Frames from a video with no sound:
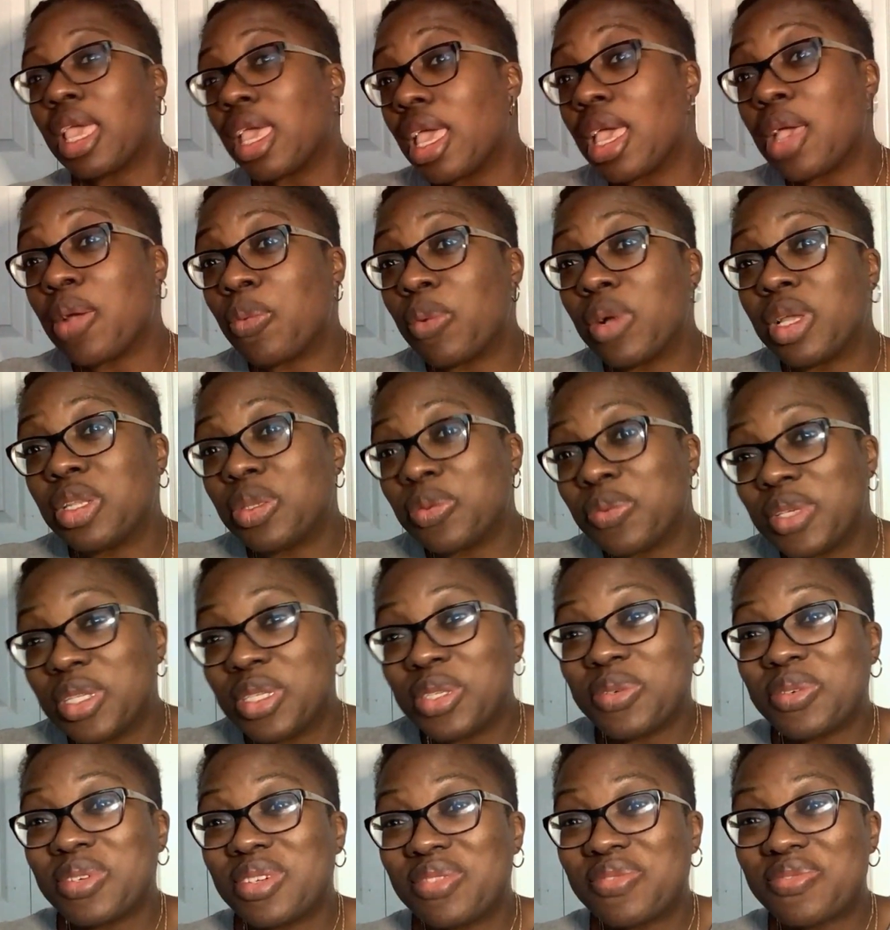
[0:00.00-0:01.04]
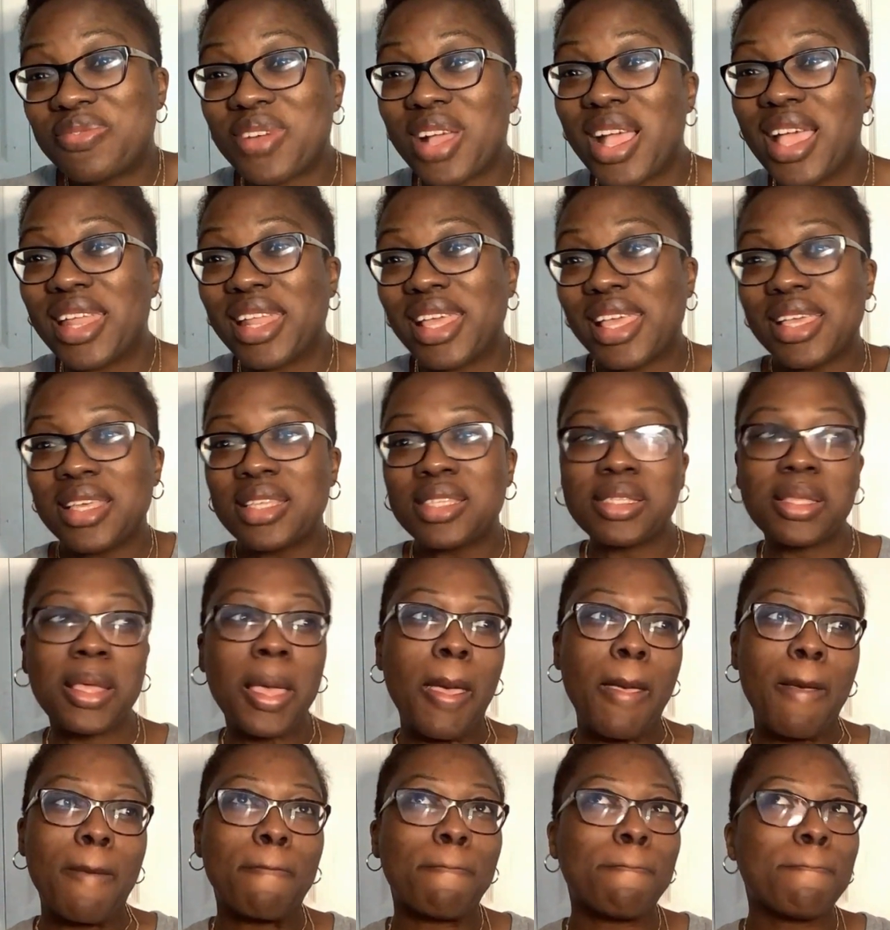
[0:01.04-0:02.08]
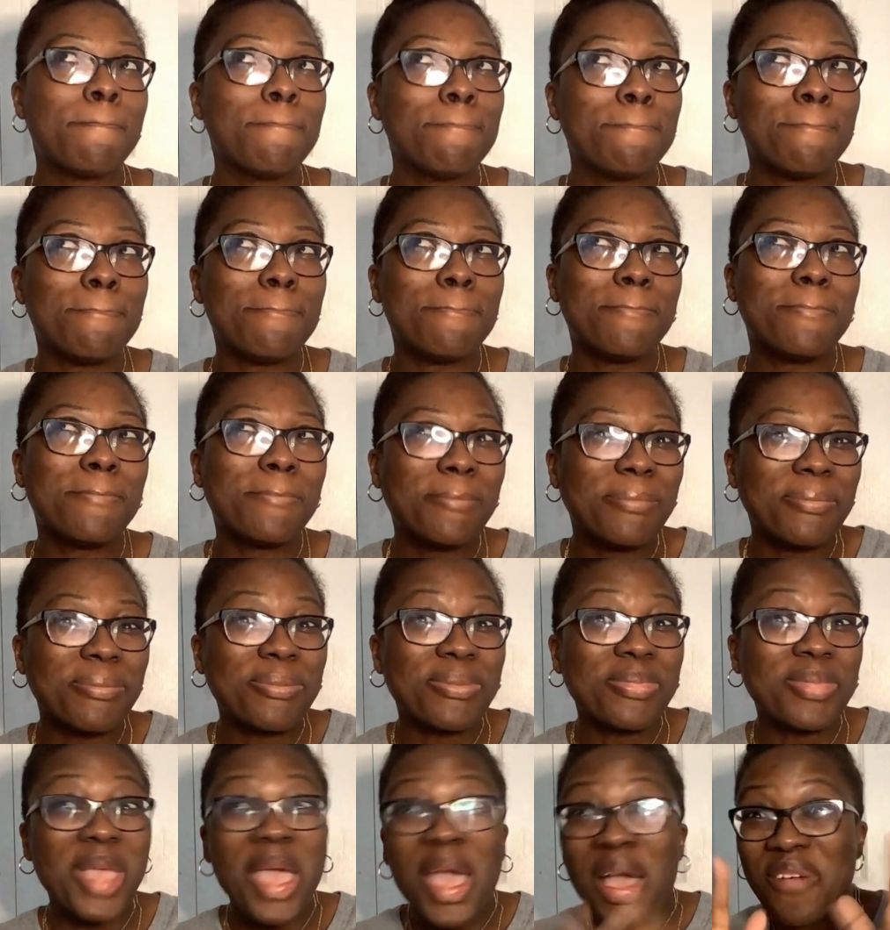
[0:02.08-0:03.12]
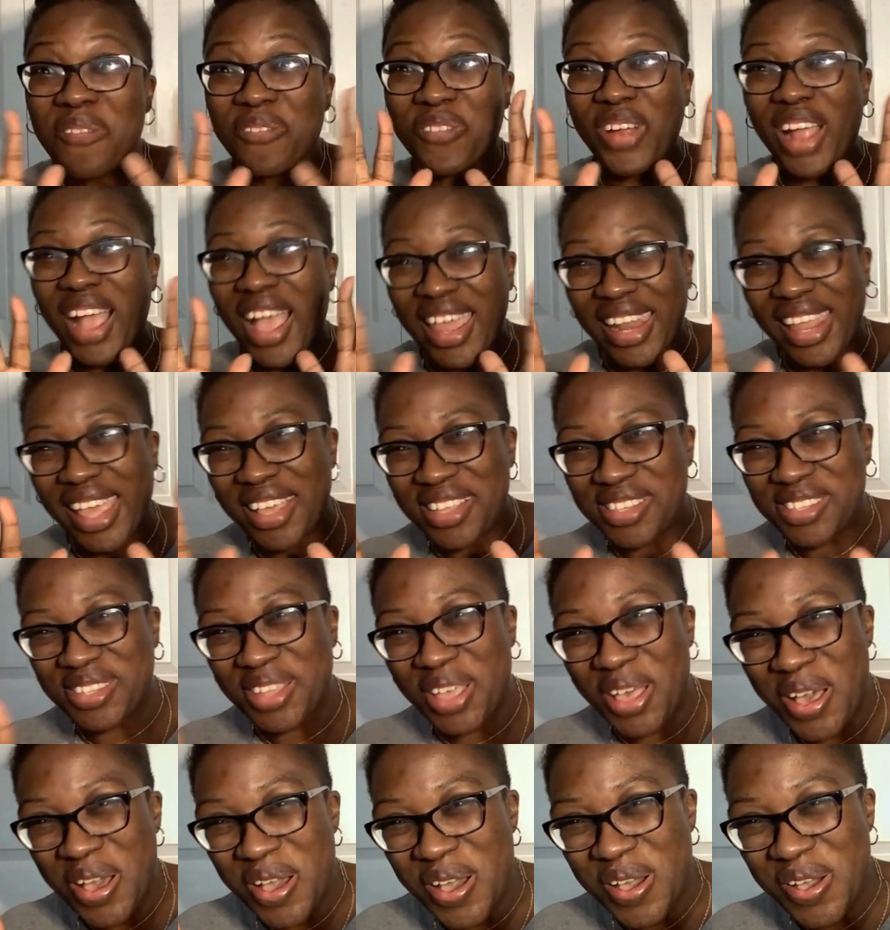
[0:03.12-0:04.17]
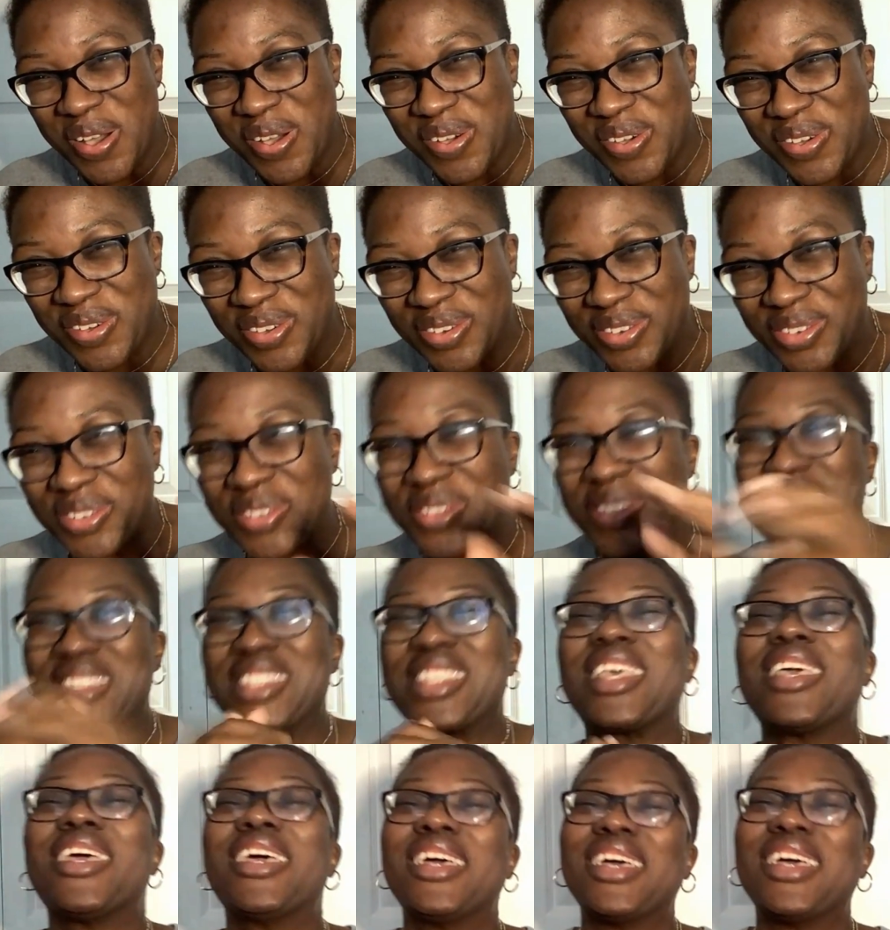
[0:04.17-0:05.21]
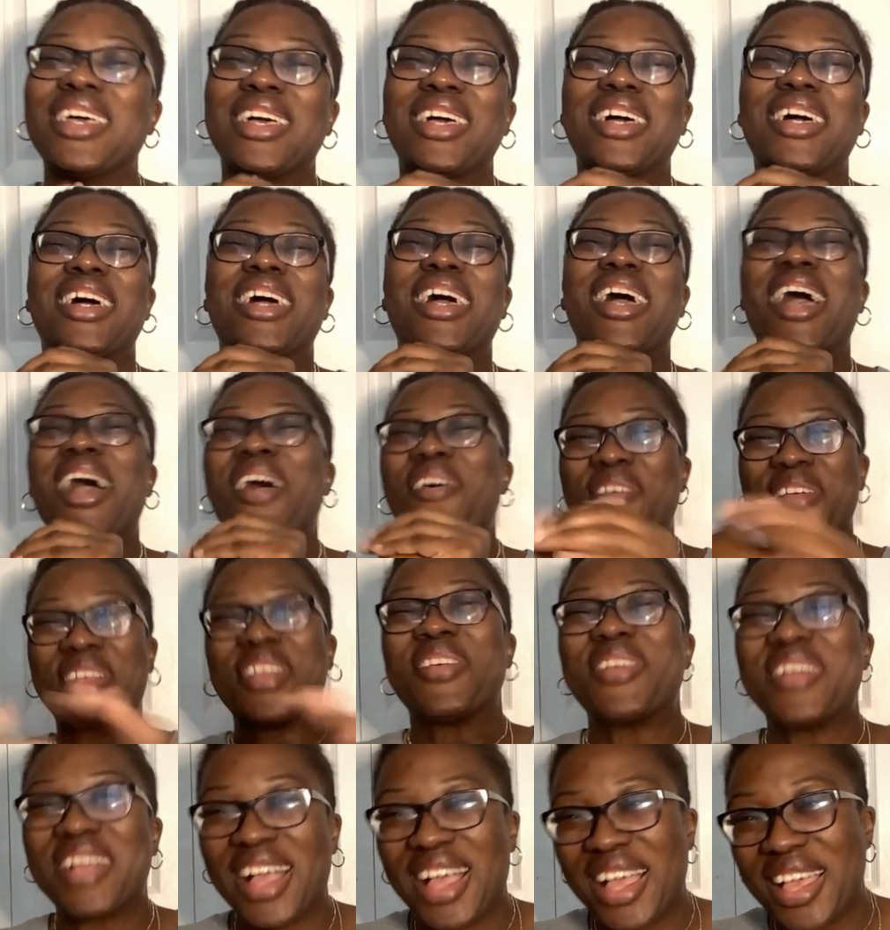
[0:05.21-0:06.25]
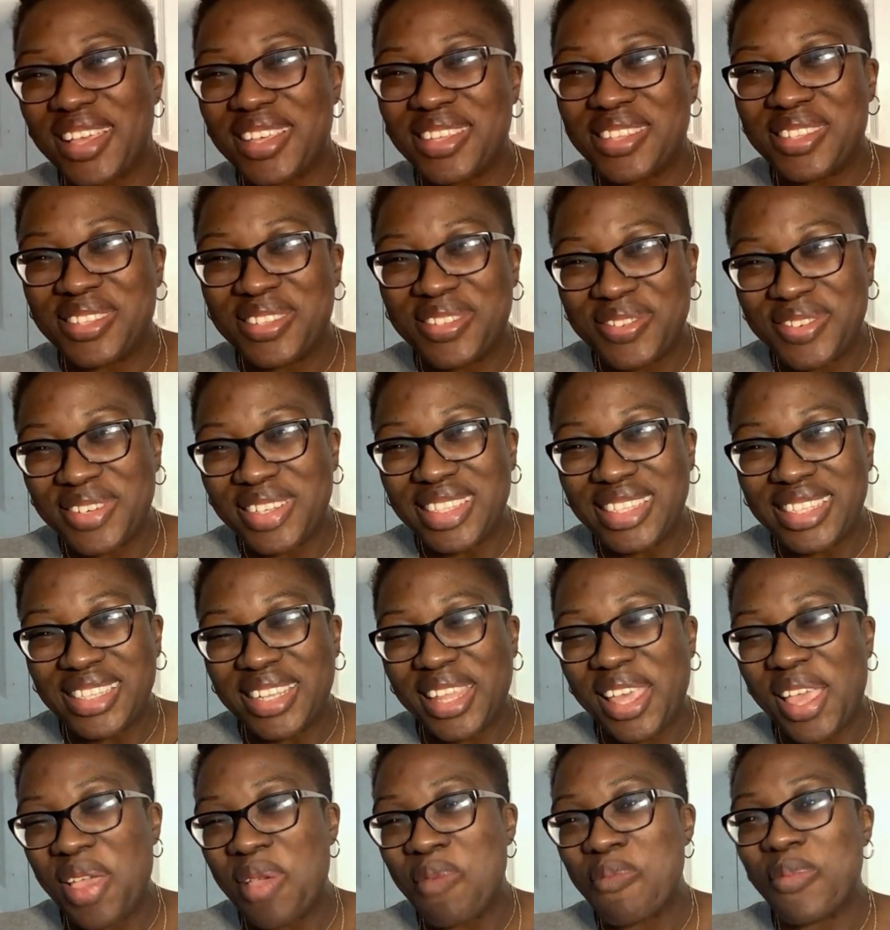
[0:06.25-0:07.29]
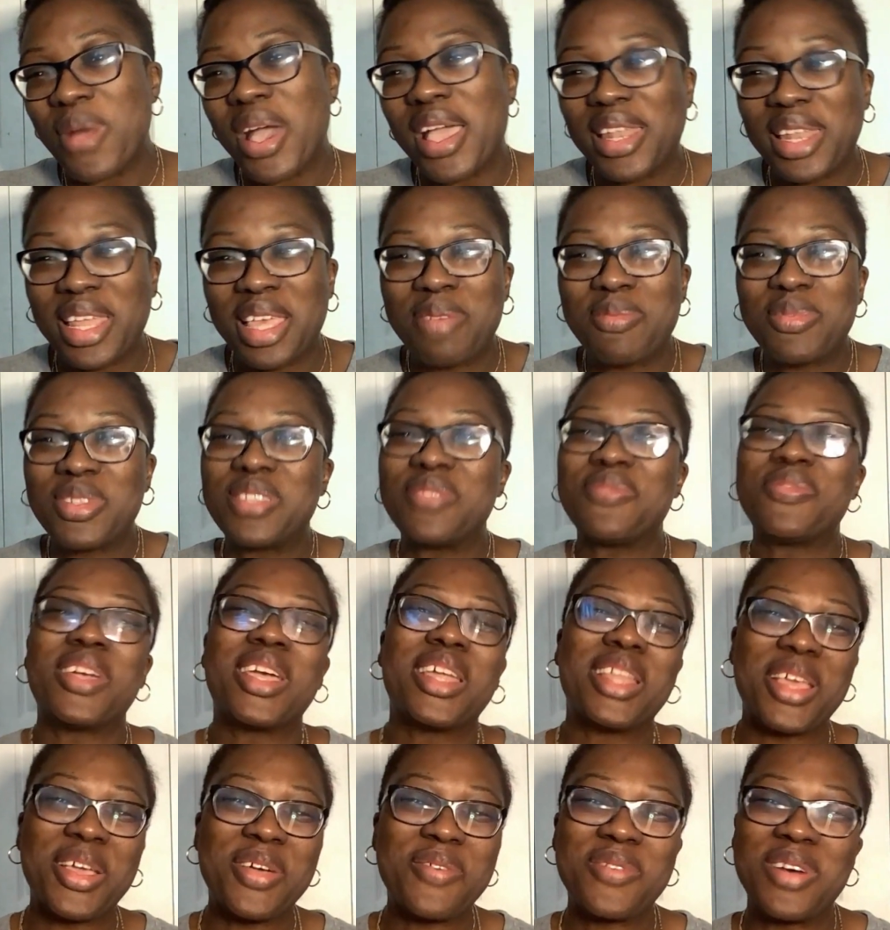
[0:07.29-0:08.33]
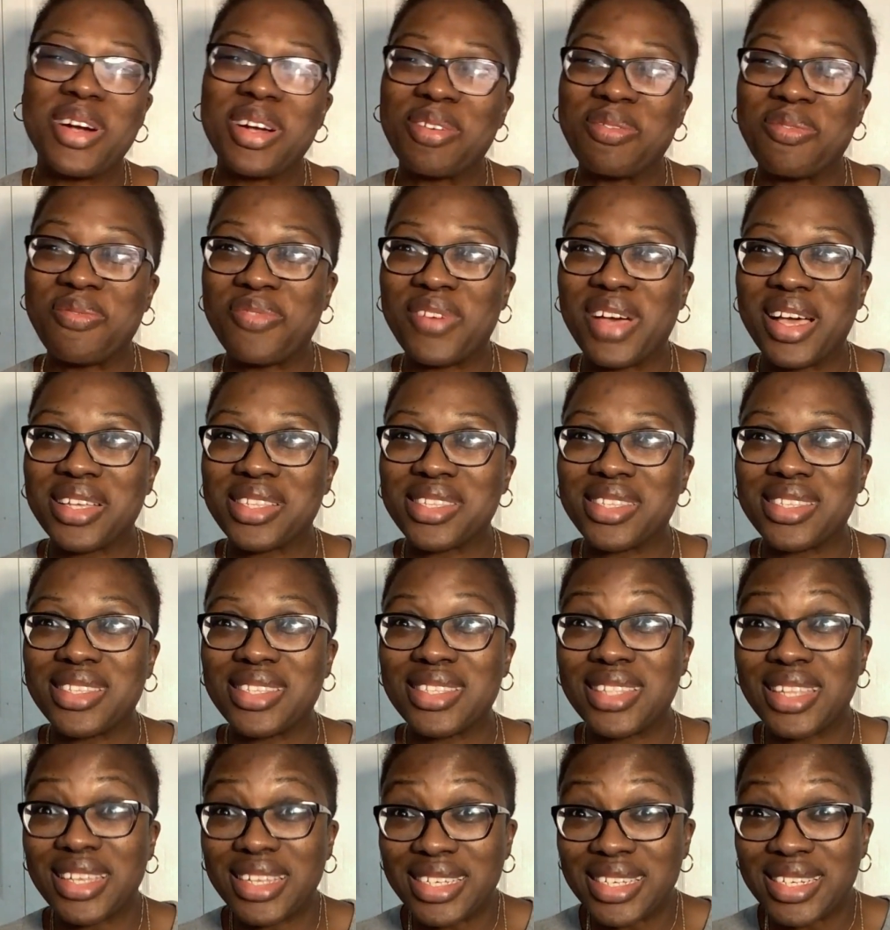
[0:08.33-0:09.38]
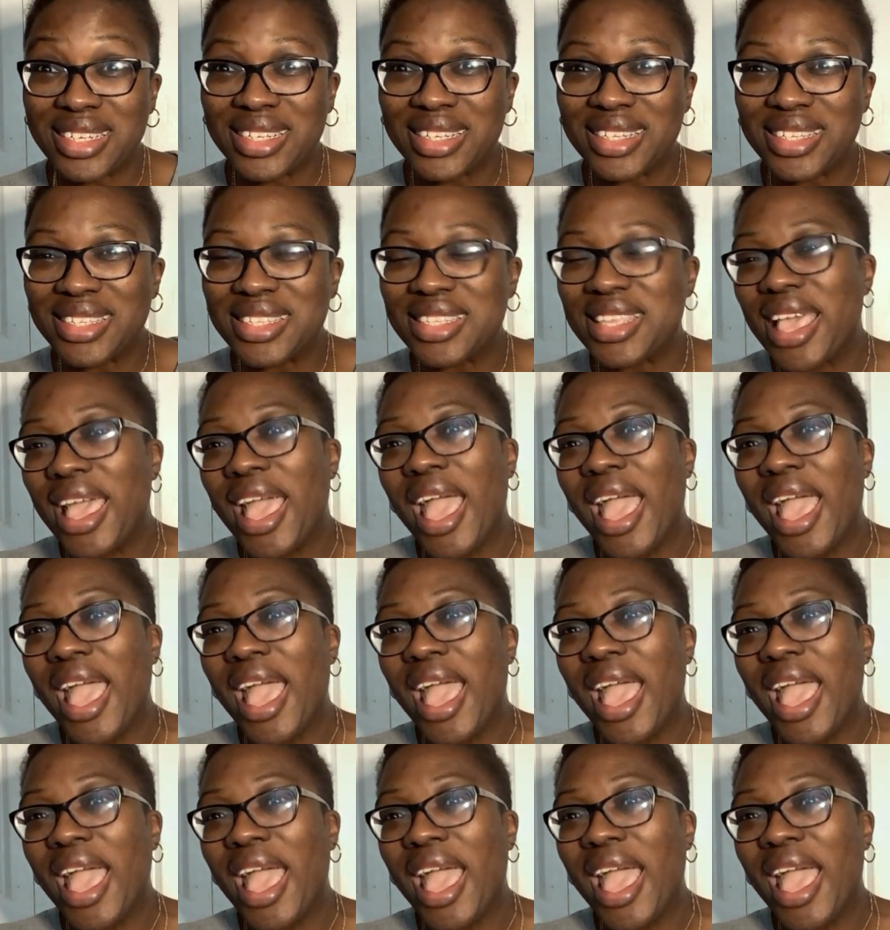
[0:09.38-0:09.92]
And what do we do on Fridays? Friday sews! How are you guys doing today? My name is Franny and welcome to Foxy Stitches.